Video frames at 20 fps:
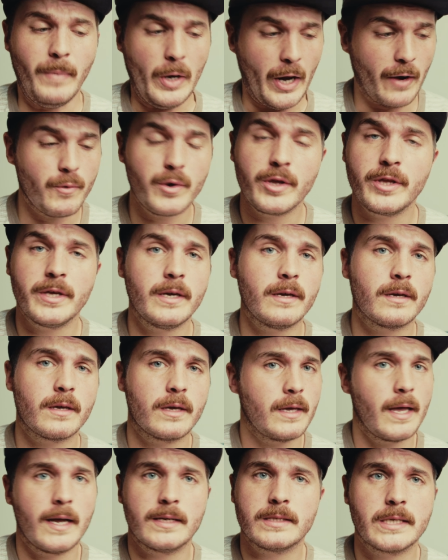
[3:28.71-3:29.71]
I really
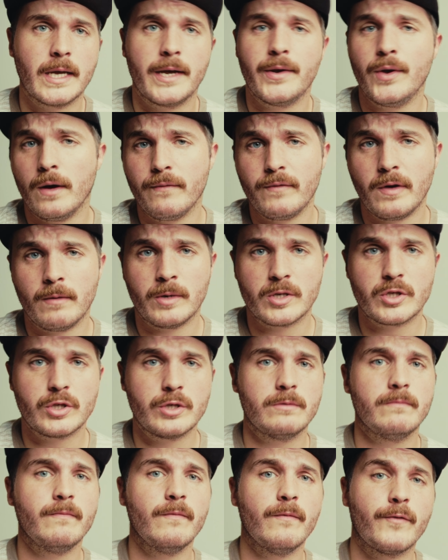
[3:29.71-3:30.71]
can't say enough how
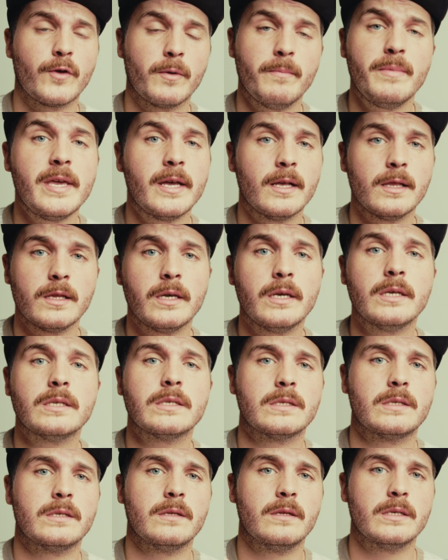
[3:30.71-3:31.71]
much, for me at
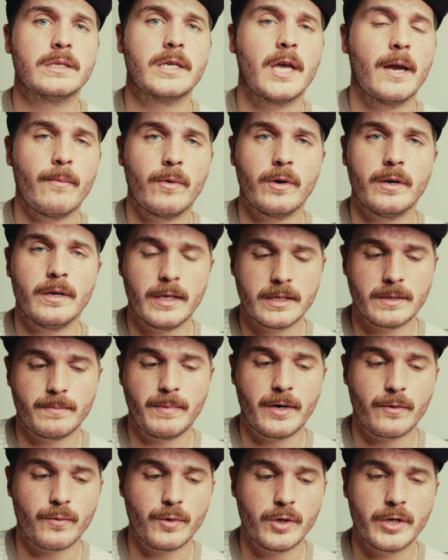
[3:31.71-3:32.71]
least, this camera has
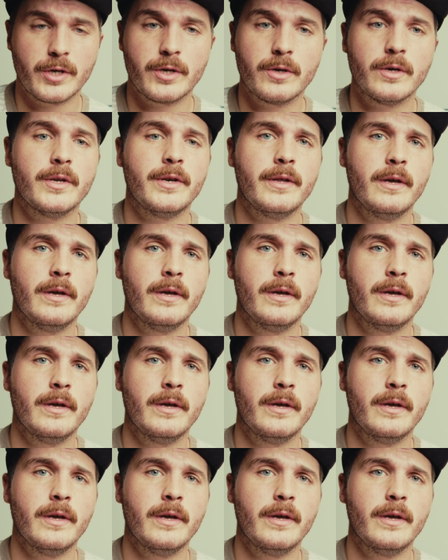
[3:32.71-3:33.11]
been a really good